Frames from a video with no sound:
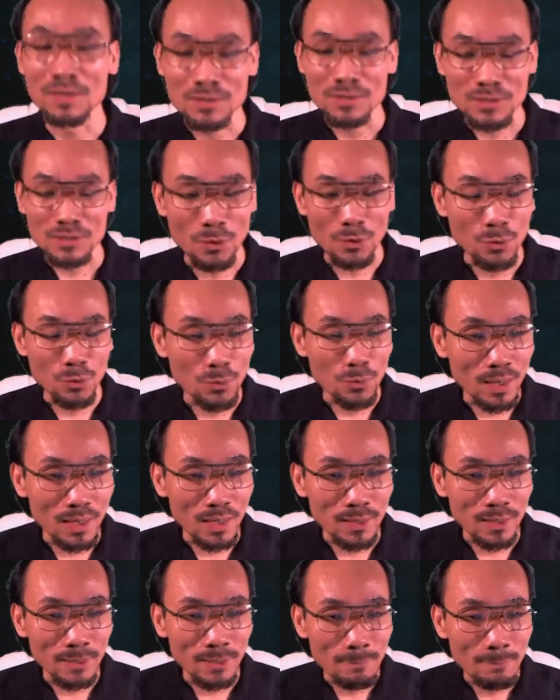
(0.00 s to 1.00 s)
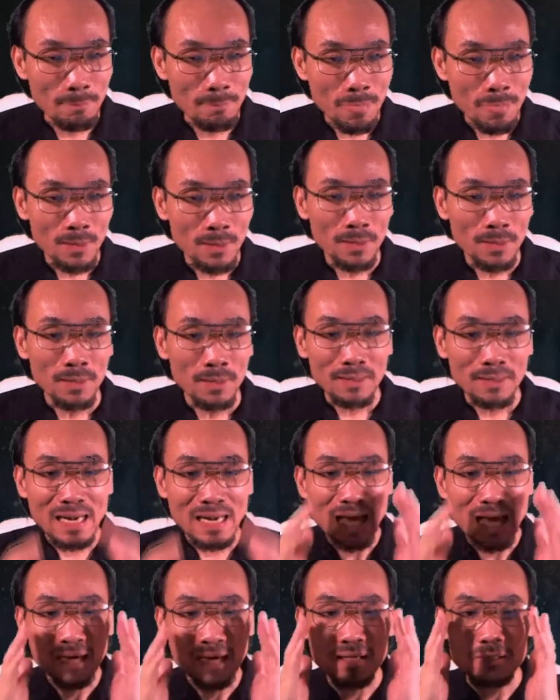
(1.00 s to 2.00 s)
So
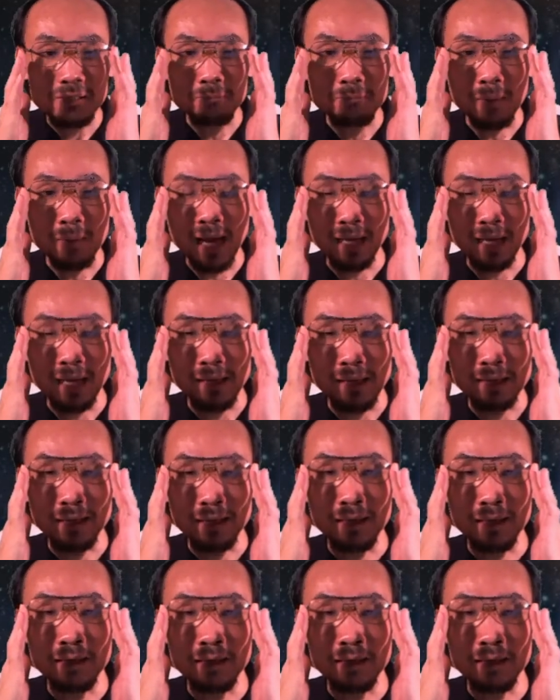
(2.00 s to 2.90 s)
that is my